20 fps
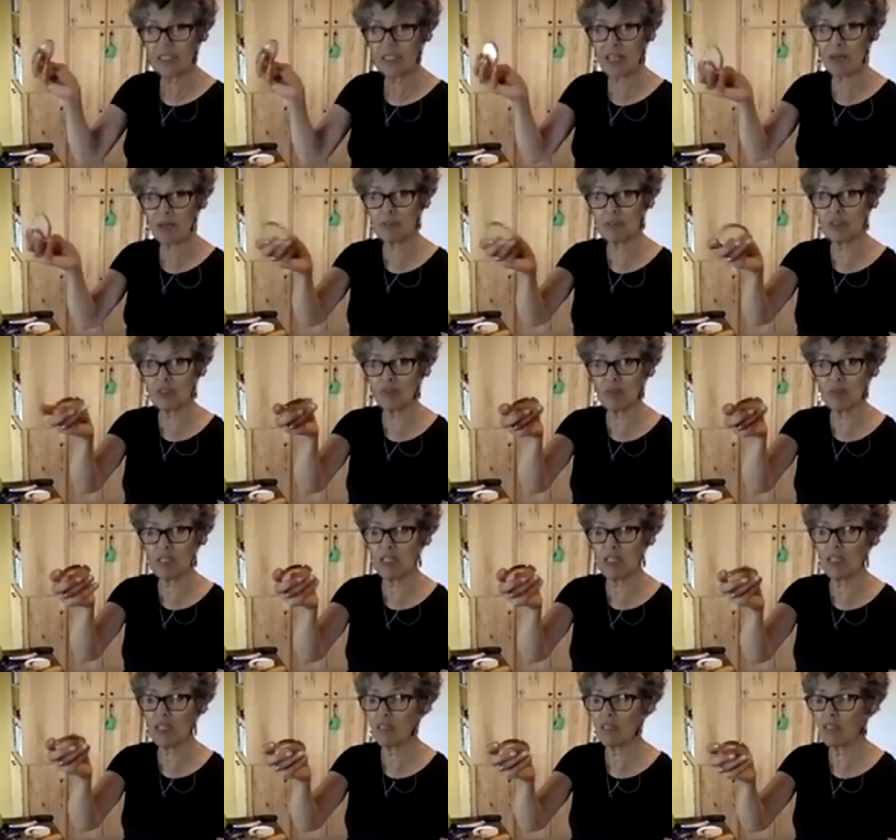happens to
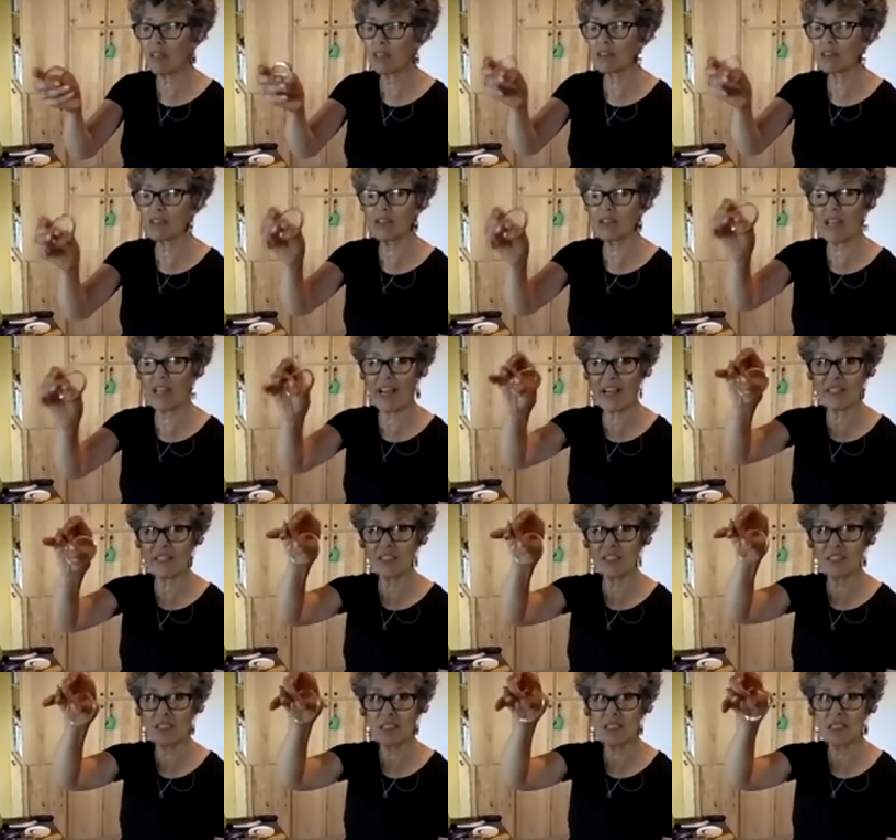be a glass
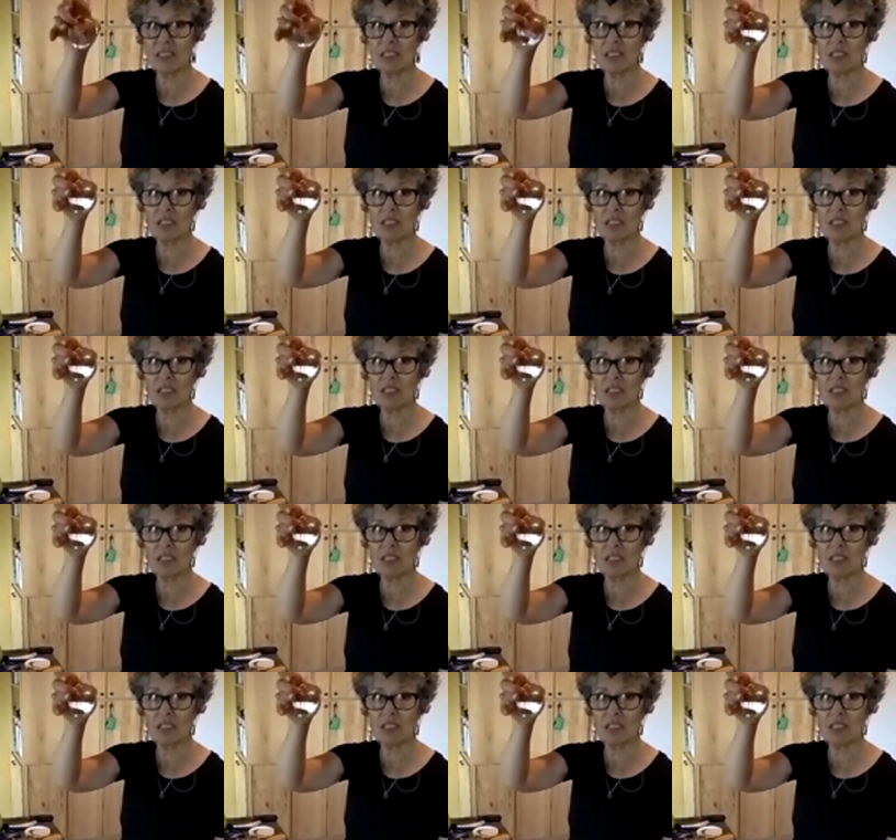disc.